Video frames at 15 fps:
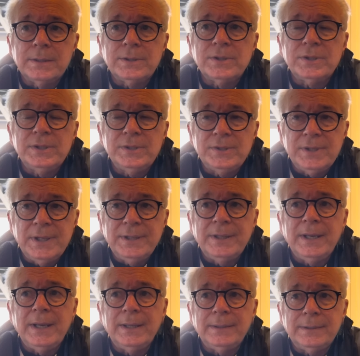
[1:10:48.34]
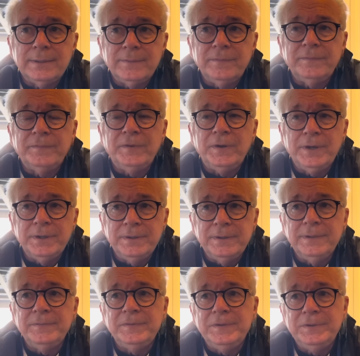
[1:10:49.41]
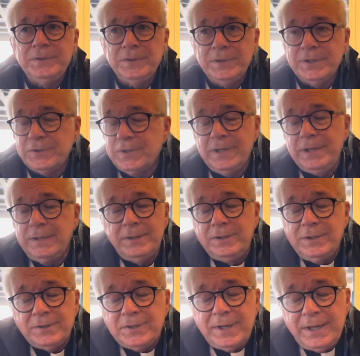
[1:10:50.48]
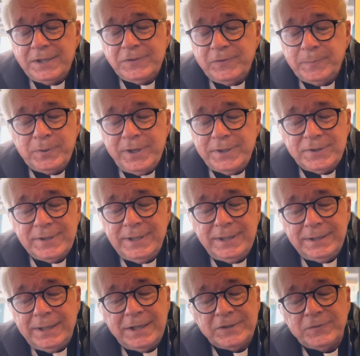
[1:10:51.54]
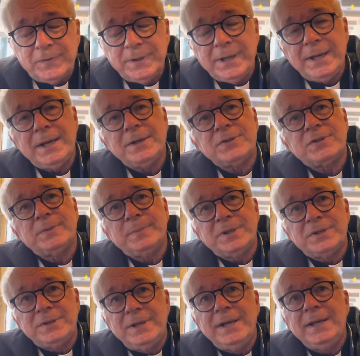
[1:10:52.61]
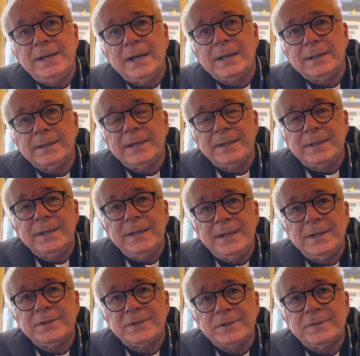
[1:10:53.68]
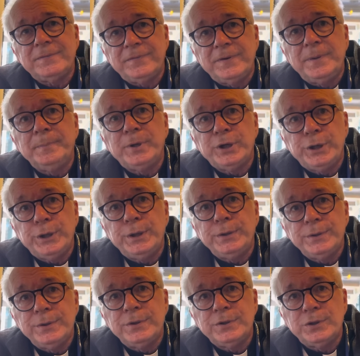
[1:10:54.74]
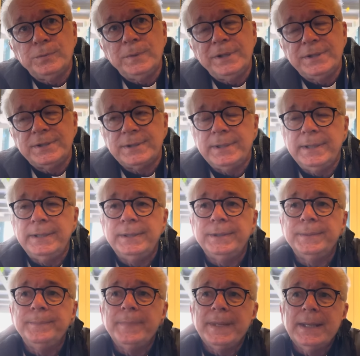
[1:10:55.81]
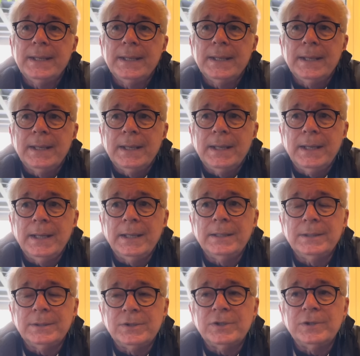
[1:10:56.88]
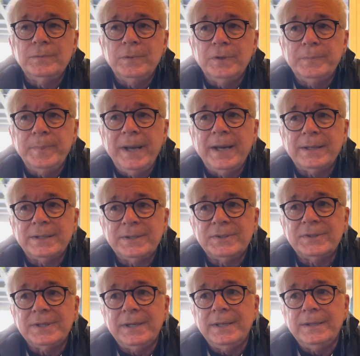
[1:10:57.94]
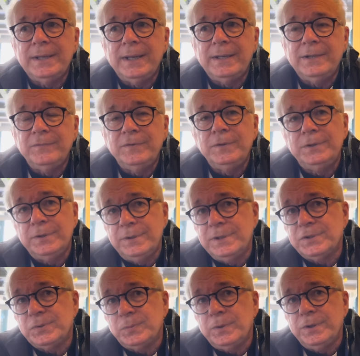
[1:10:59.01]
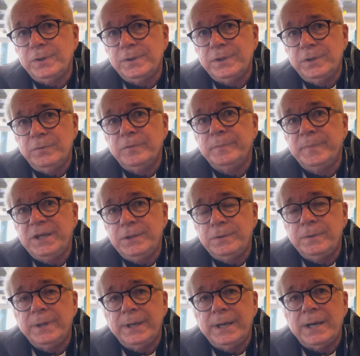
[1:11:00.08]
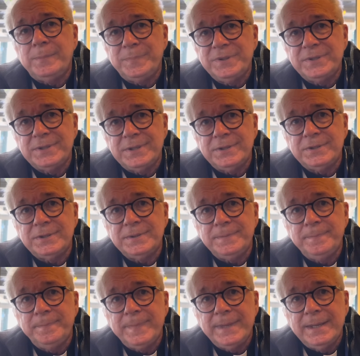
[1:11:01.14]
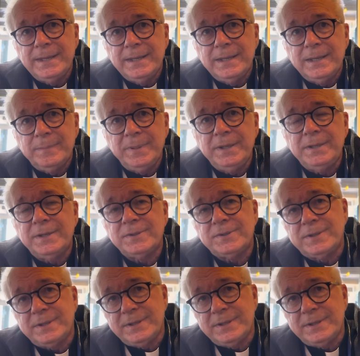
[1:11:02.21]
she said that, Father, if you do this, he just asked for prayers. He didn't ask for an answer, but he got a lengthy answer from her 2 weeks later. And she wrote back to say that if you do this work, you will meet great opposition, because the